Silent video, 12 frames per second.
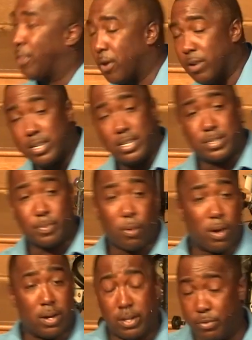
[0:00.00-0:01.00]
Third is
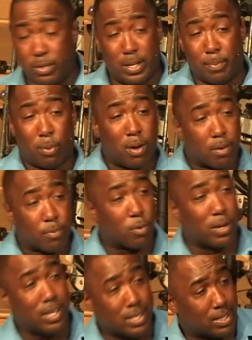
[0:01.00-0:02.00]
prayer. If you need prayer
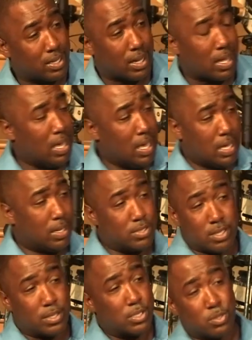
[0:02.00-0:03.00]
for anything,
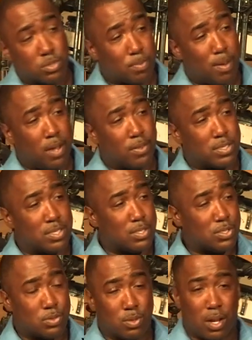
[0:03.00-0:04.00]
there's nothing too small, there's
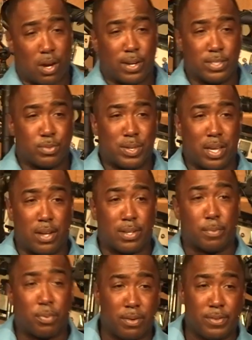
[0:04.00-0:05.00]
nothing too large. We count
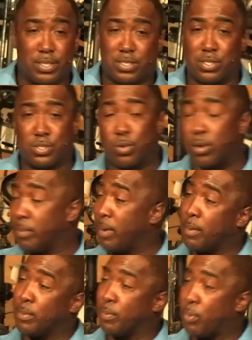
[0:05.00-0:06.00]
it a privilege and a joy to
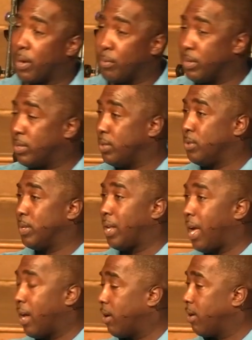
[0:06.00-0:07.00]
be able to pray with you and
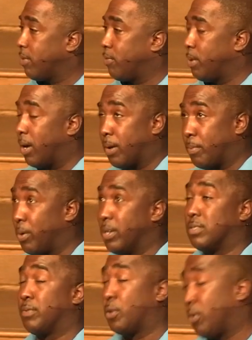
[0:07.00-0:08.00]
add our
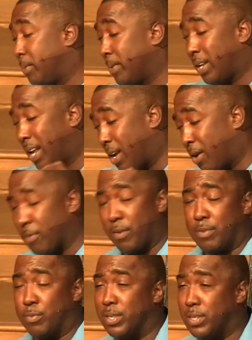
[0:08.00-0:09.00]
prayers of agreement and add our
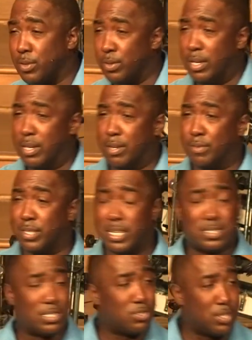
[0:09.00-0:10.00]
faith with you for
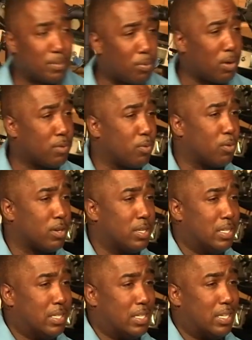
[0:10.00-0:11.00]
things that you need prayer for.
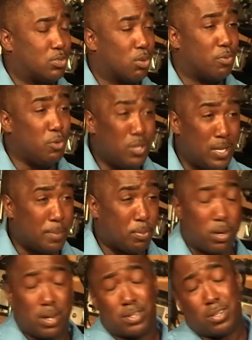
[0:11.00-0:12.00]
And so if you need
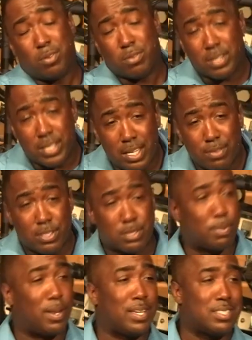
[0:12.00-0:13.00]
prayer, don't leave
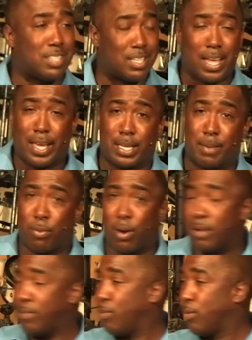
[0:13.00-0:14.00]
this place and not get
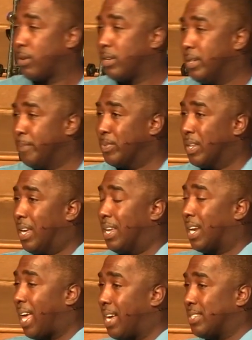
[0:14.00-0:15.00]
prayed for.
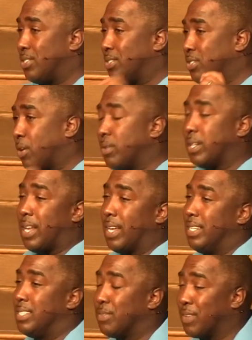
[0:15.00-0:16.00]
And last and certainly
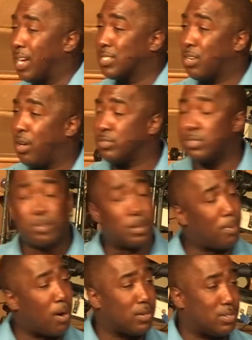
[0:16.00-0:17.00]
not least, if God's called you to be
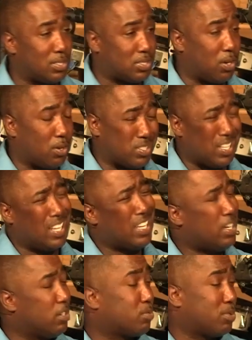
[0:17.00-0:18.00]
a part of this church,
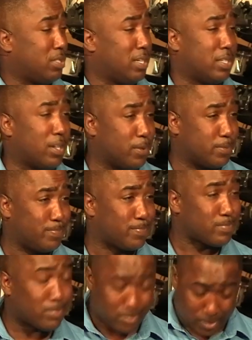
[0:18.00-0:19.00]
here's what you need to know.
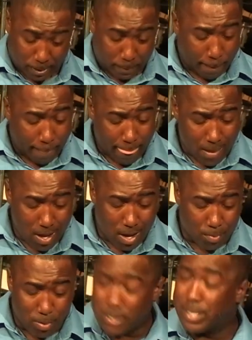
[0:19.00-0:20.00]

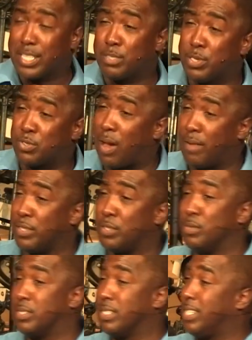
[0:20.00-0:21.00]
One of the things we strive to
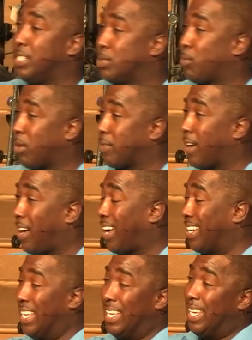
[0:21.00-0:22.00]
do is to teach the Word of
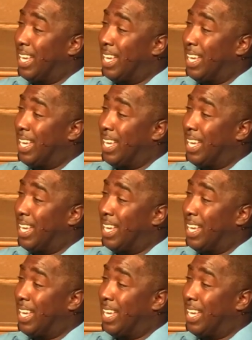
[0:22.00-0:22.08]
God